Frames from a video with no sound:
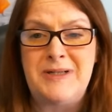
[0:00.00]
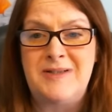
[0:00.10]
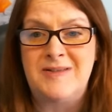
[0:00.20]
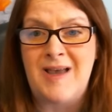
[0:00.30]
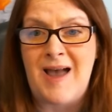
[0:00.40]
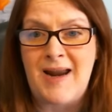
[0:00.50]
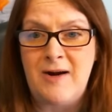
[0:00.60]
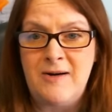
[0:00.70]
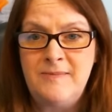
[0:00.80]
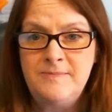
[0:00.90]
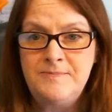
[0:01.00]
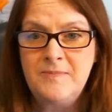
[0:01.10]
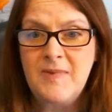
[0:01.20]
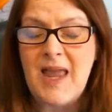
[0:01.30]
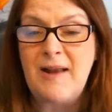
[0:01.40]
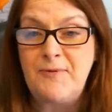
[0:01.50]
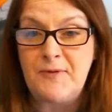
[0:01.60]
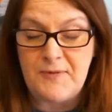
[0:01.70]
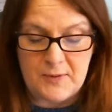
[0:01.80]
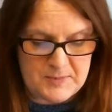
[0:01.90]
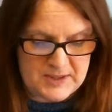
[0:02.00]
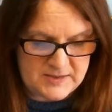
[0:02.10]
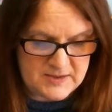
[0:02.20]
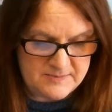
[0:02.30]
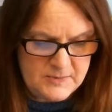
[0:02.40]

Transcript: desire and fulfillment.